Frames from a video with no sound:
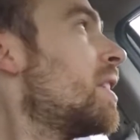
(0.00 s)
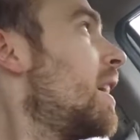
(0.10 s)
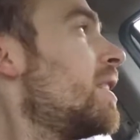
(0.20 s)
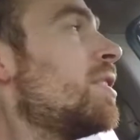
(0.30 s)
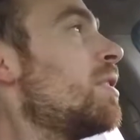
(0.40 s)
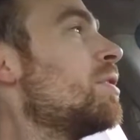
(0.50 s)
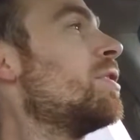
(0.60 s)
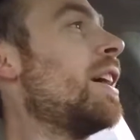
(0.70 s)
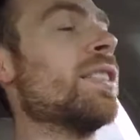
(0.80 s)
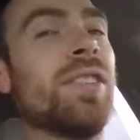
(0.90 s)
in case there's
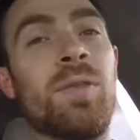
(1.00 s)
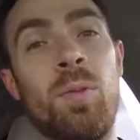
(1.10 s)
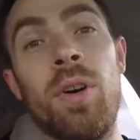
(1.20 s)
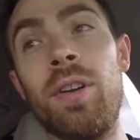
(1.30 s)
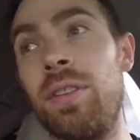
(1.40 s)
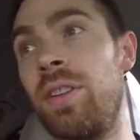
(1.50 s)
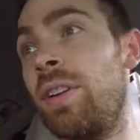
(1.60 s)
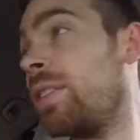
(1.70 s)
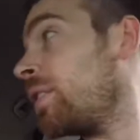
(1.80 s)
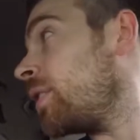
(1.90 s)
excess water in
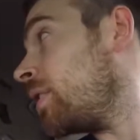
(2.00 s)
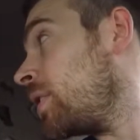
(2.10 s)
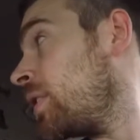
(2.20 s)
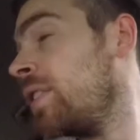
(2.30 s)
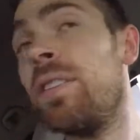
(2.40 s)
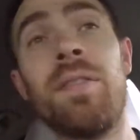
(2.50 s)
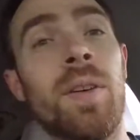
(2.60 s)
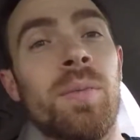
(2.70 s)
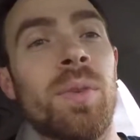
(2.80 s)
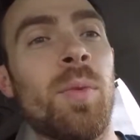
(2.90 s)
there
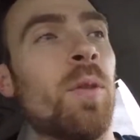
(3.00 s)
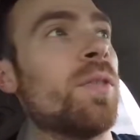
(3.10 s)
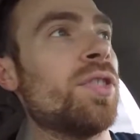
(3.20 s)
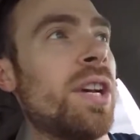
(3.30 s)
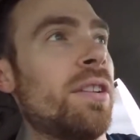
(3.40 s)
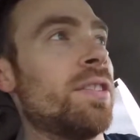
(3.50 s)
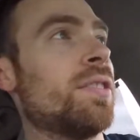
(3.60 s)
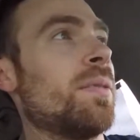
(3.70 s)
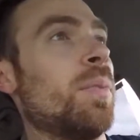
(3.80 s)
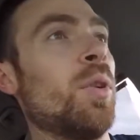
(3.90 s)
from some
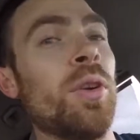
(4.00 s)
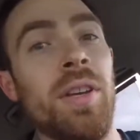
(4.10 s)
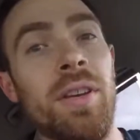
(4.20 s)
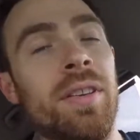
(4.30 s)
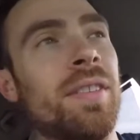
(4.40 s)
overzealous employee.